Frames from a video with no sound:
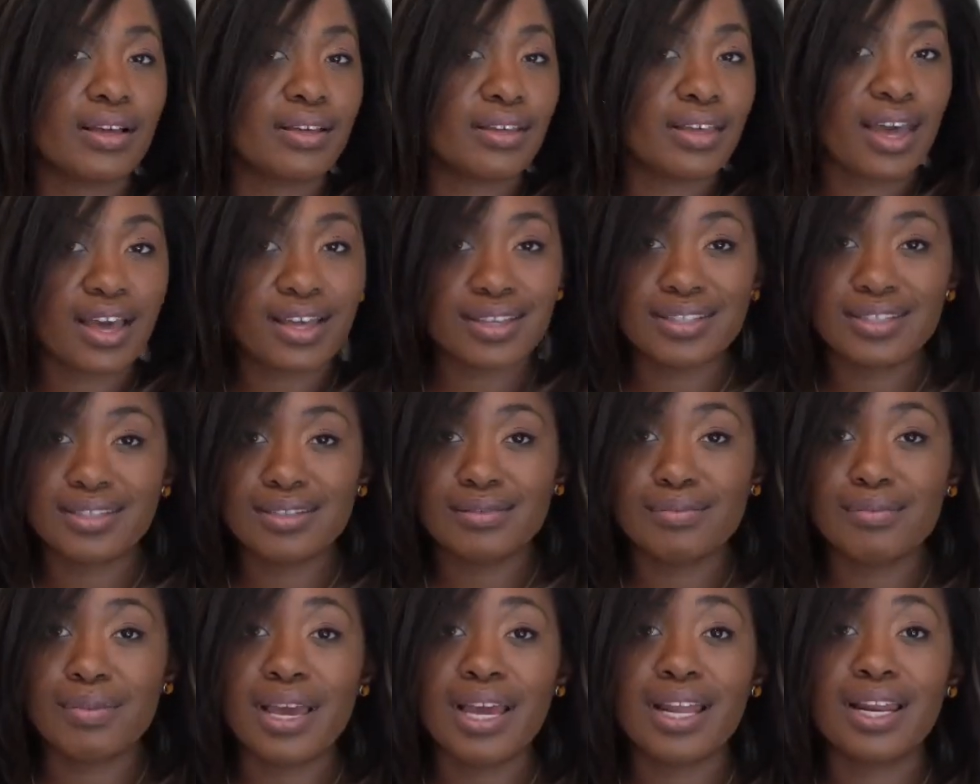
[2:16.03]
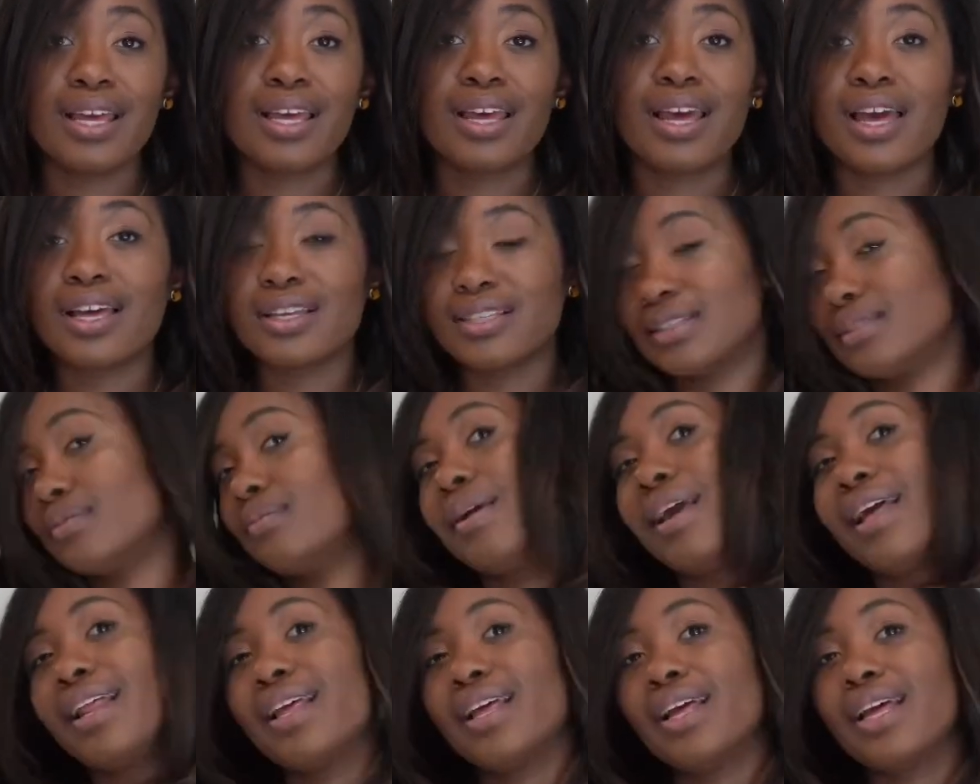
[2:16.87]
estimating
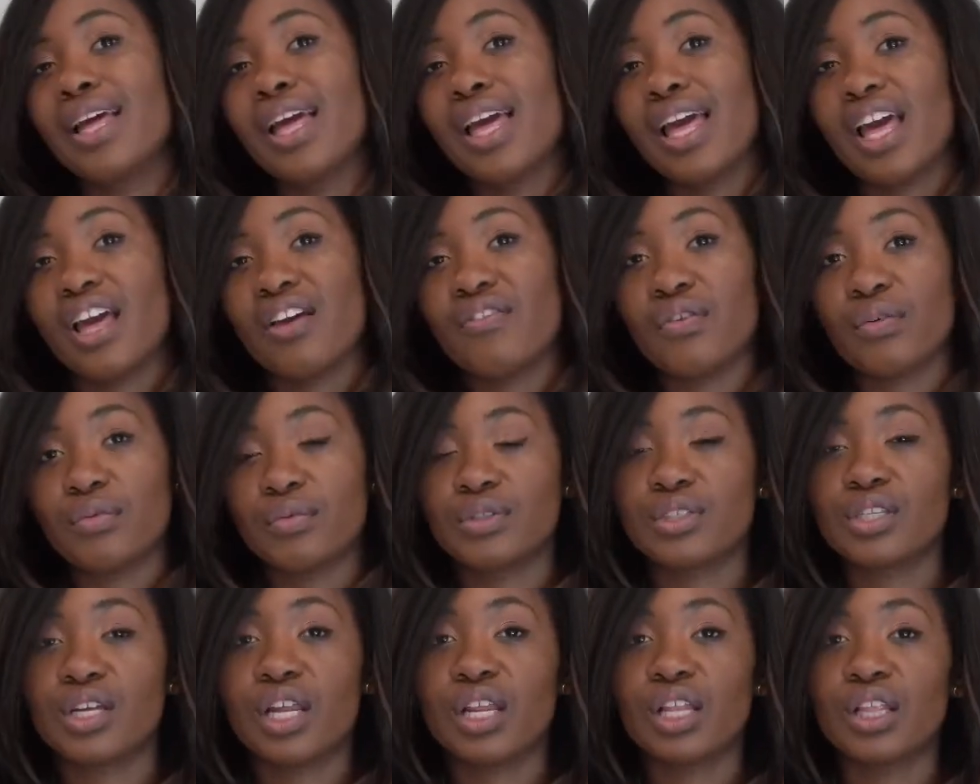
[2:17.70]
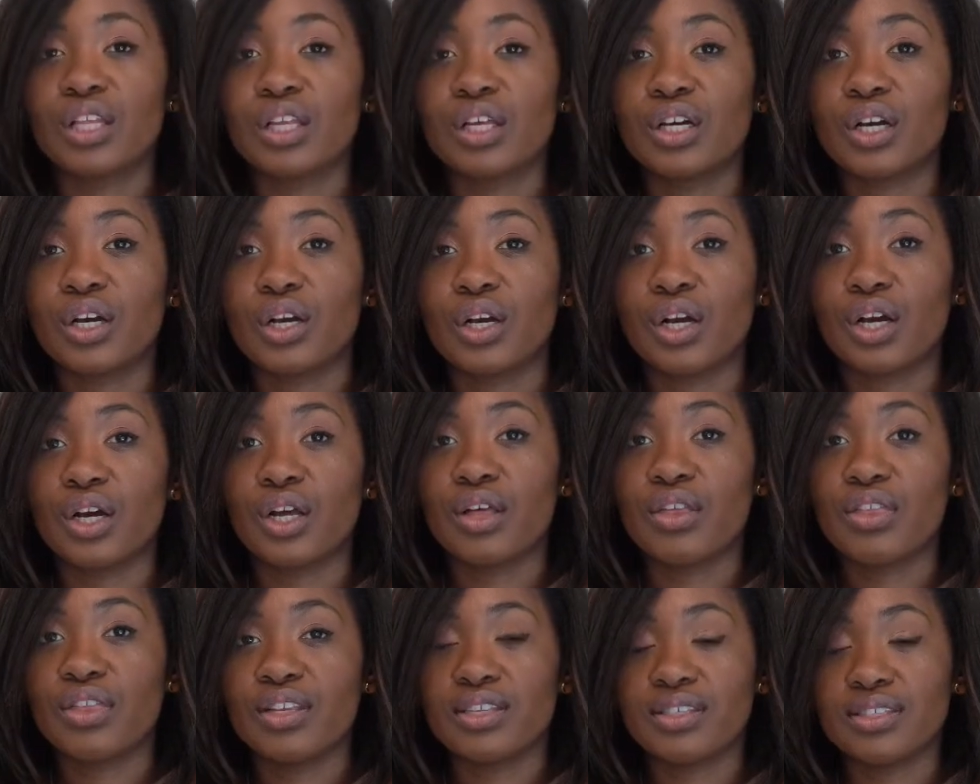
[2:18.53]
if it was gonna look the